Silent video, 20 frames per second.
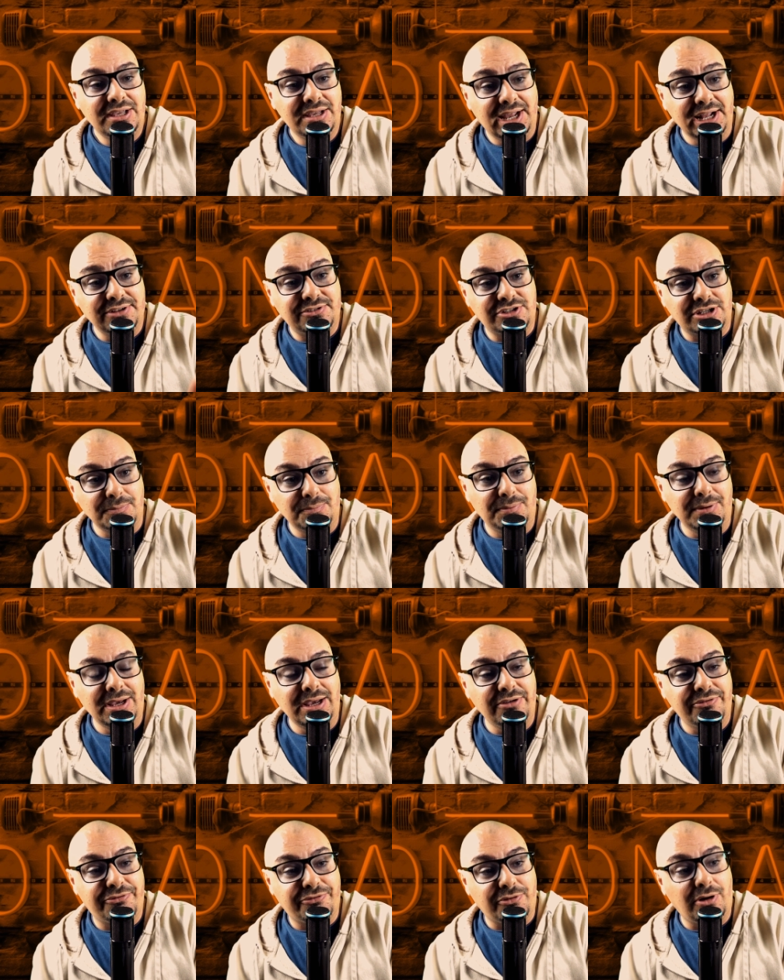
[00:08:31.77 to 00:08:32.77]
gets to
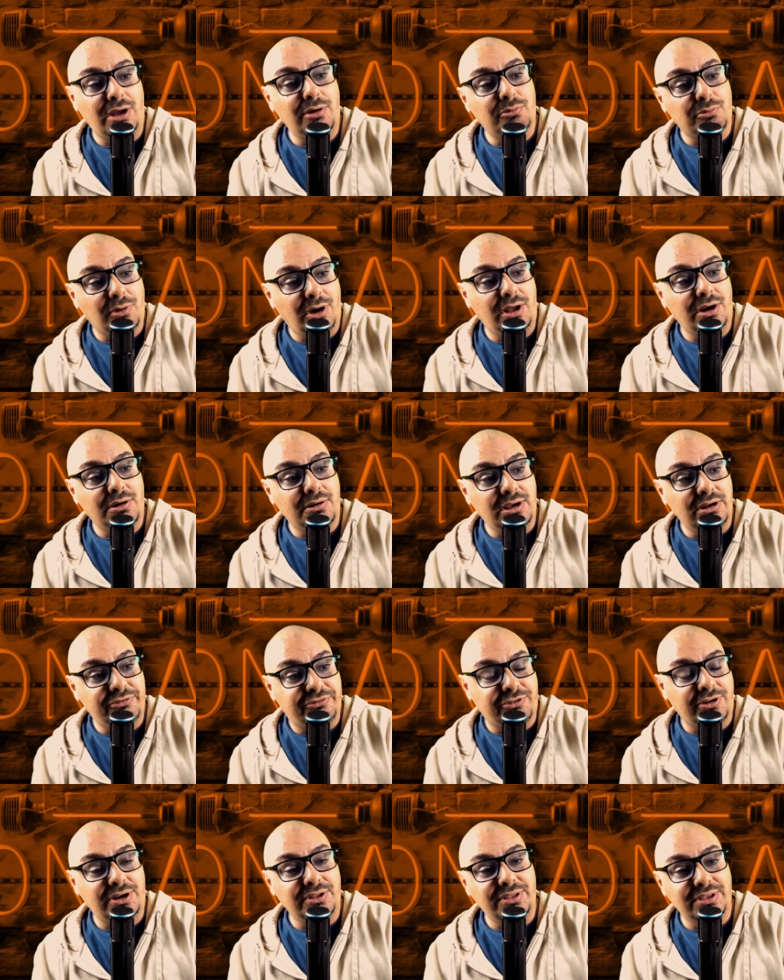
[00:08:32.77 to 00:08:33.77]
be front runner in
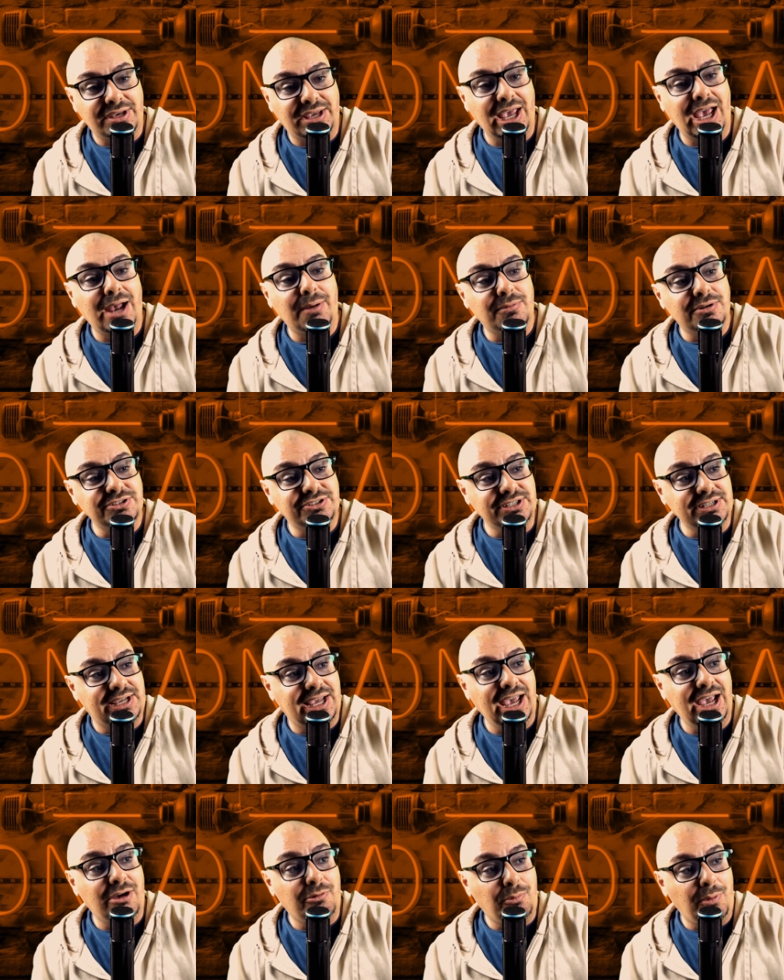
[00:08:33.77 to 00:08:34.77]
front of the cameras. He
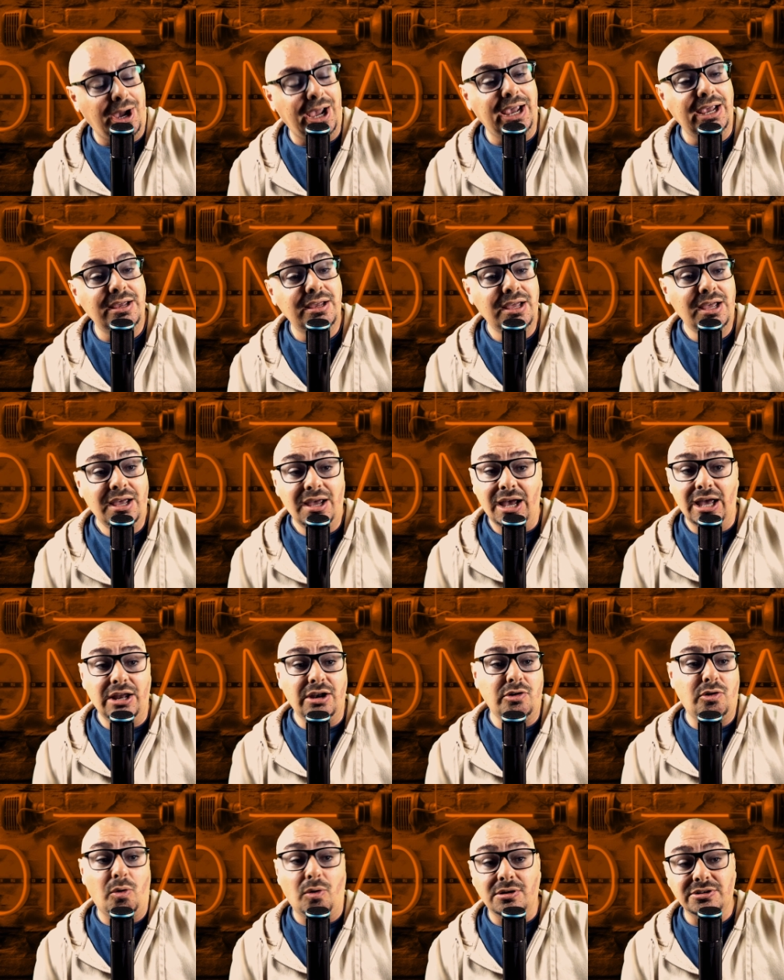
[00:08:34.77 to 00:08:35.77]
can't wait, and
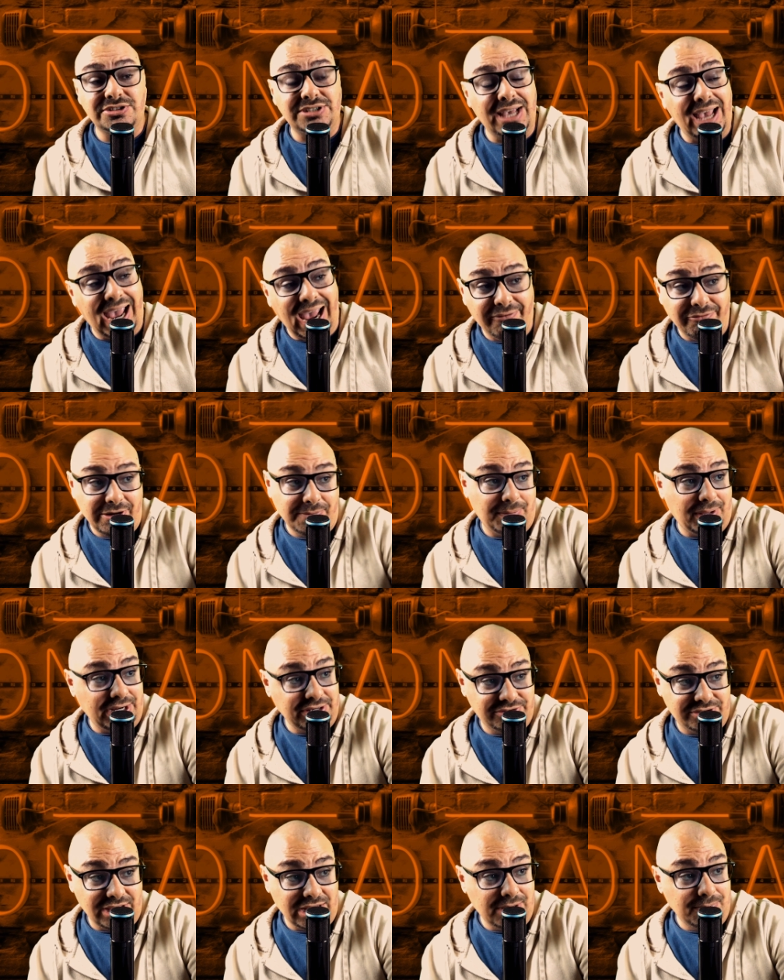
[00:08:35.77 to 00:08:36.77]
of course,
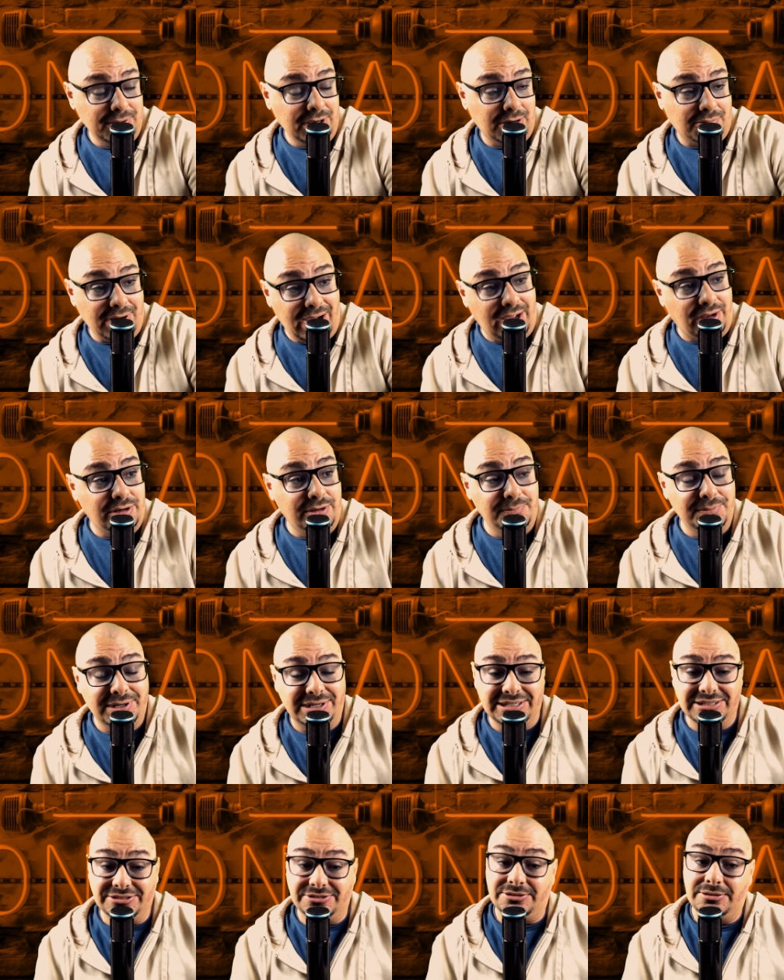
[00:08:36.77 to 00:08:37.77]
everybody's going to be around him
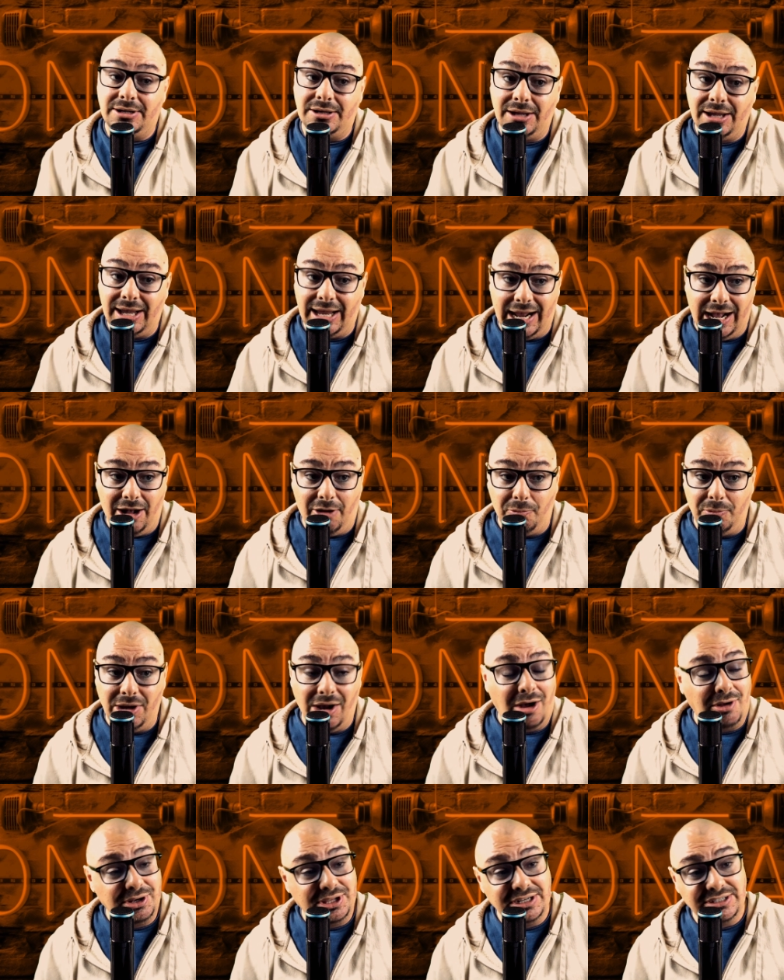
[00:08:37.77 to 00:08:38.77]
because hell, we
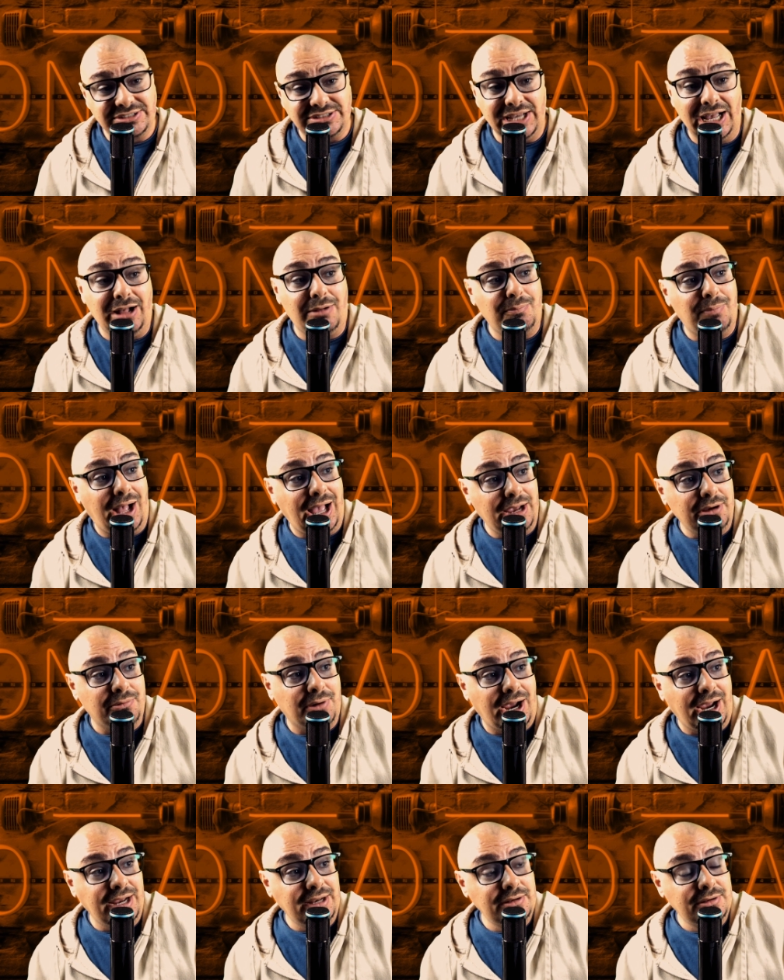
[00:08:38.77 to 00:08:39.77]
all need a soundbite,
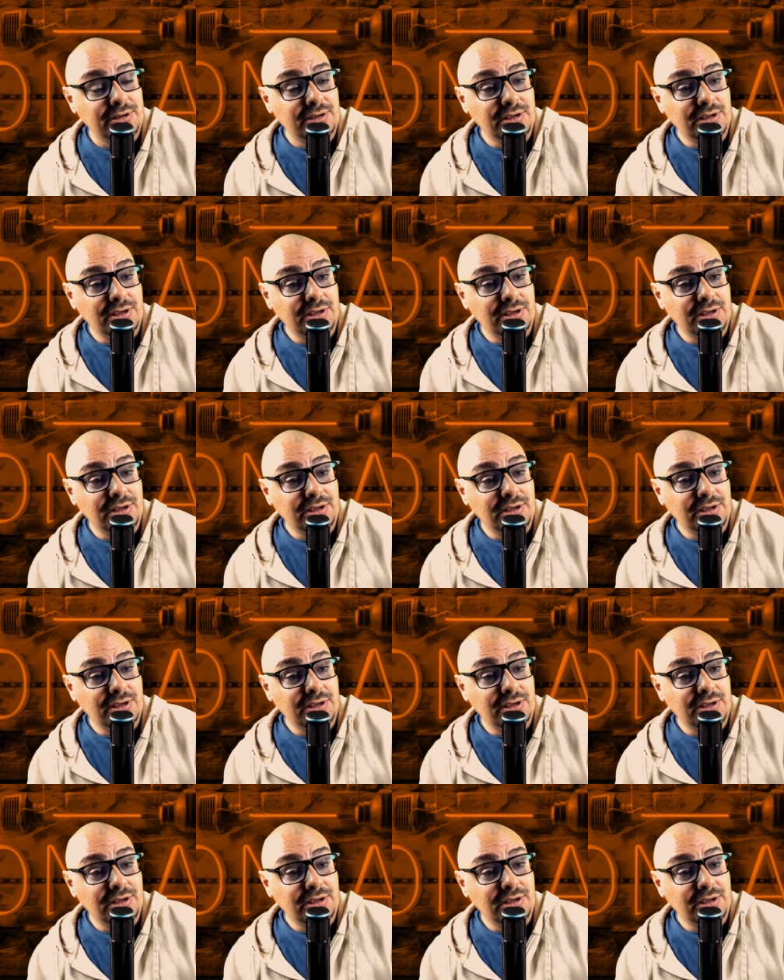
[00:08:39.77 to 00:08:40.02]
right?